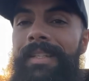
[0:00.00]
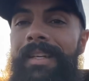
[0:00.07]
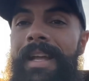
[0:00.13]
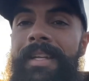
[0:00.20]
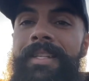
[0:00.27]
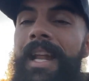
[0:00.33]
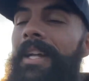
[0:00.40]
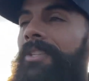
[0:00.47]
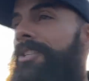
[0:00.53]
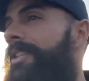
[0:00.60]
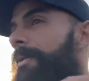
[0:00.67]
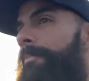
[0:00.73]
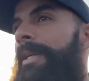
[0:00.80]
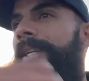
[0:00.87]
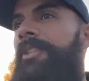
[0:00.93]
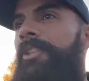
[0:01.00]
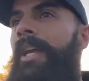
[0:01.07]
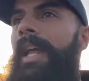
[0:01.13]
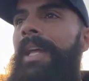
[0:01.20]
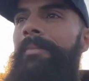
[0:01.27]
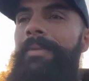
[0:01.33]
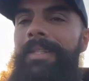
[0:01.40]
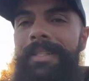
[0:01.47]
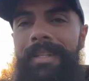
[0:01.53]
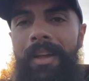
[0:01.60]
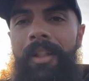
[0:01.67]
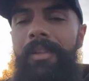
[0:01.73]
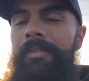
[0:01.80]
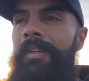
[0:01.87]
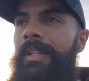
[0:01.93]
It's not just on me and James. It's
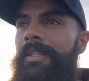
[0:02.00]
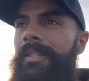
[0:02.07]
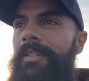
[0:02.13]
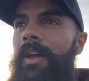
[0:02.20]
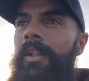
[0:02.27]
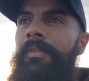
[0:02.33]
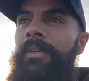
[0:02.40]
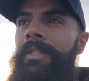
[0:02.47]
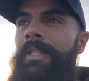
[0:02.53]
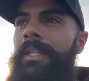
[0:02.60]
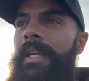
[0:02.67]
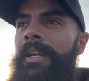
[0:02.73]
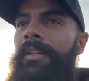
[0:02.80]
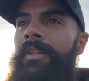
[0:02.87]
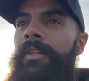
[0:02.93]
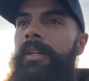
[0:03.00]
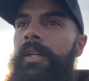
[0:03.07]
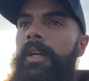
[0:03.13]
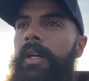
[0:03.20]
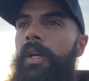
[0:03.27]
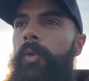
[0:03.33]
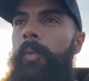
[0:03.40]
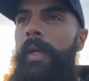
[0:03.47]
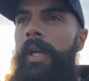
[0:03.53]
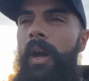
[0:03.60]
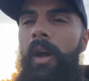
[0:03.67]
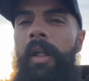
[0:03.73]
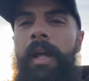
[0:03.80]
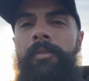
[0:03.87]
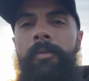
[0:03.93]
all of us together. We
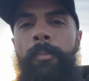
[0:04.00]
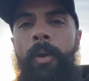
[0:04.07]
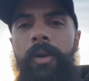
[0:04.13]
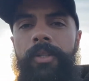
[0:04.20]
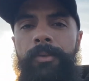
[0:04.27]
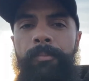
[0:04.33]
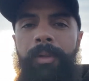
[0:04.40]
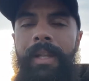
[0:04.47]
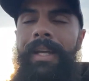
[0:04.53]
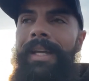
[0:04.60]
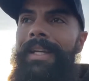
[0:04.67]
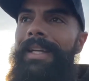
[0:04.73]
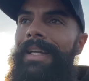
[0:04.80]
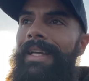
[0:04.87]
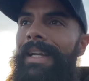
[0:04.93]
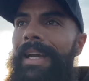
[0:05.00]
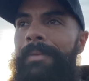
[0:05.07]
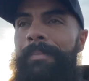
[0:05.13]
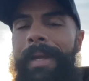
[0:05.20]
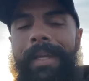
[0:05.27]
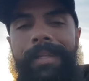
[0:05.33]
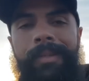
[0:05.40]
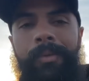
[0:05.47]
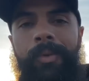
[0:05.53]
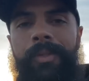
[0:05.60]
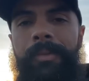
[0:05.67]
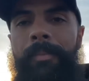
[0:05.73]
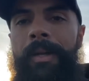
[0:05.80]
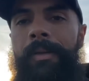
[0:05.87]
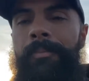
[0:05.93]
all have a part to play in making the world a
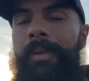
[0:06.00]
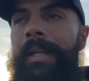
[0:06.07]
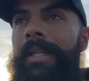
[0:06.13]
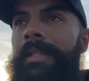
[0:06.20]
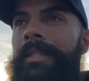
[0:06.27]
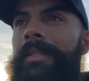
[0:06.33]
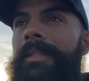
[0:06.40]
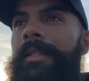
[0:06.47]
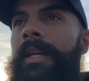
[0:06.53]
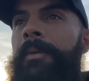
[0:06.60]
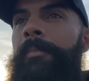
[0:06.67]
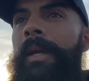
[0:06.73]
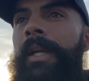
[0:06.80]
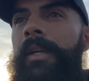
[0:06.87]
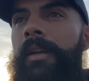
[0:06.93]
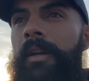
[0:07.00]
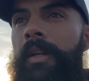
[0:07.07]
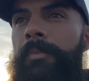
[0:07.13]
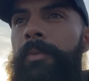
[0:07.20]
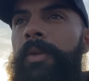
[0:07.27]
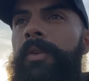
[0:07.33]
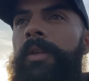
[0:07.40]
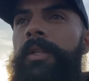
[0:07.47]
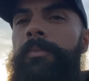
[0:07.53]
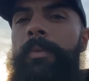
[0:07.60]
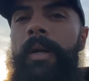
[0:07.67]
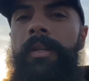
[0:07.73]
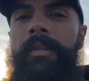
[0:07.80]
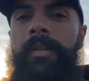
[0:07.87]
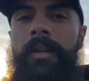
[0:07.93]
better place, in making our communities
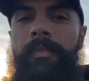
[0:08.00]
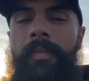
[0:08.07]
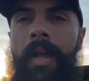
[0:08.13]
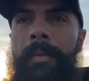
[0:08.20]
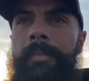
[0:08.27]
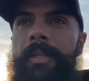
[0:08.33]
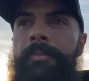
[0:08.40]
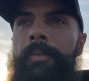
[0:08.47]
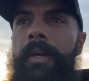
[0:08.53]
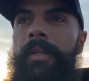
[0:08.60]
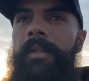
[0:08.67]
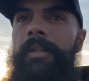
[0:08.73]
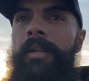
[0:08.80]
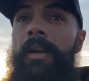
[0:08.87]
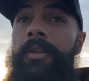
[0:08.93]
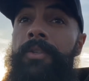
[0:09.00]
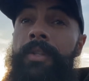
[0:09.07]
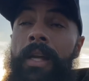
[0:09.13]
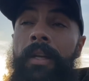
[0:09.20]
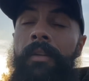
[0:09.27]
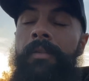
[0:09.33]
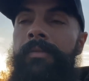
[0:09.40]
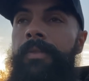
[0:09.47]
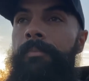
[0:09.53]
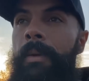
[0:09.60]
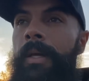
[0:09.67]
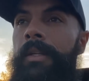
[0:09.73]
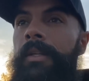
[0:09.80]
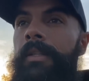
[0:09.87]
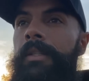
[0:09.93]
better, and our families better, and ourselves
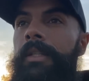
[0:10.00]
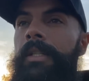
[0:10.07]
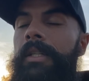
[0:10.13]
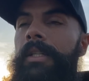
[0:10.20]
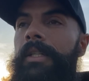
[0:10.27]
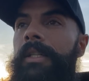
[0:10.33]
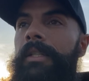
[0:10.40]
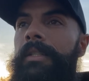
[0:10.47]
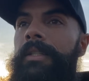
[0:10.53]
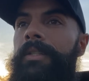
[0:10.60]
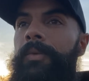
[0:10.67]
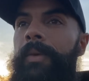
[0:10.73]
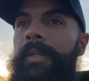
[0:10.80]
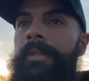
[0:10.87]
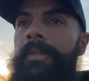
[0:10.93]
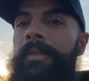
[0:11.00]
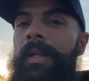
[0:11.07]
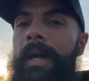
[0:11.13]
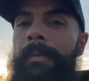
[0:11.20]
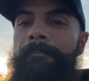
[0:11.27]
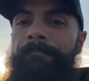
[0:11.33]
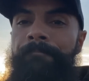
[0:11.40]
better. And this is a way to do that.